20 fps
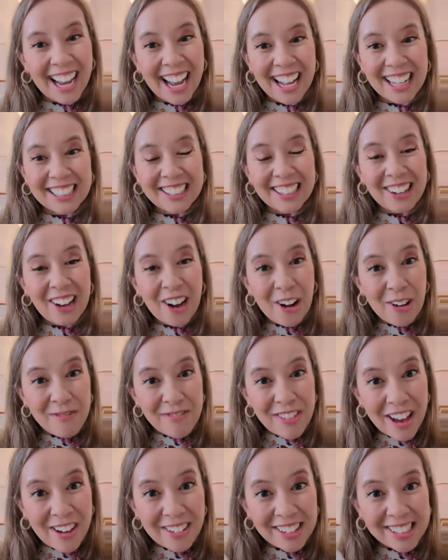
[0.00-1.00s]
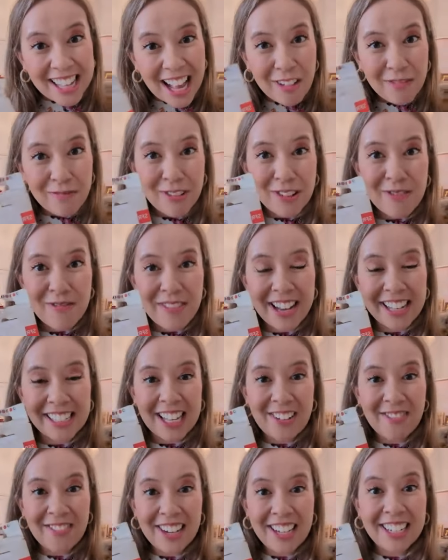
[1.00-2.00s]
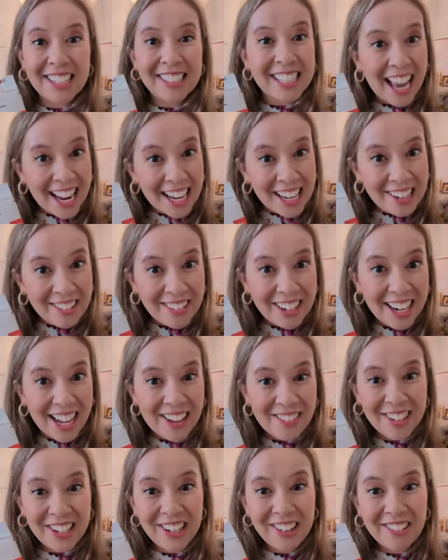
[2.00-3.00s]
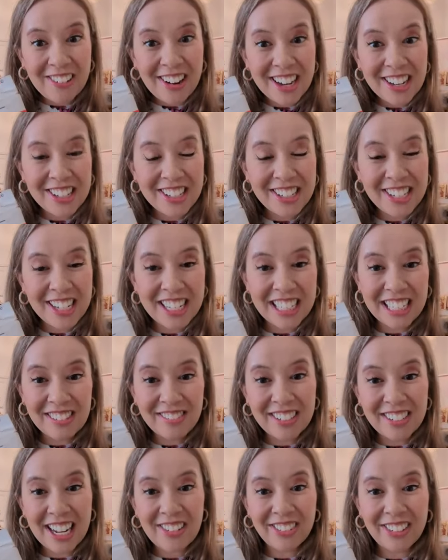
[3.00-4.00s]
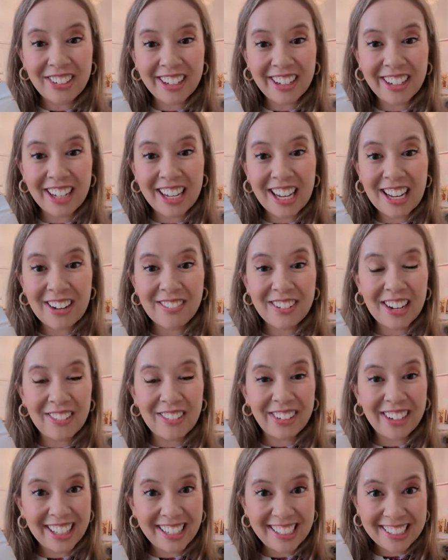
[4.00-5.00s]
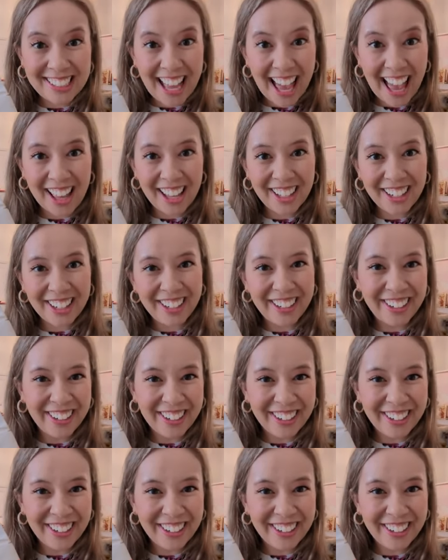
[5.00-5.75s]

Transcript: And so I hope that was helpful, mes amis. Does anyone have any questions? Madame Corinne, Madame Cristal?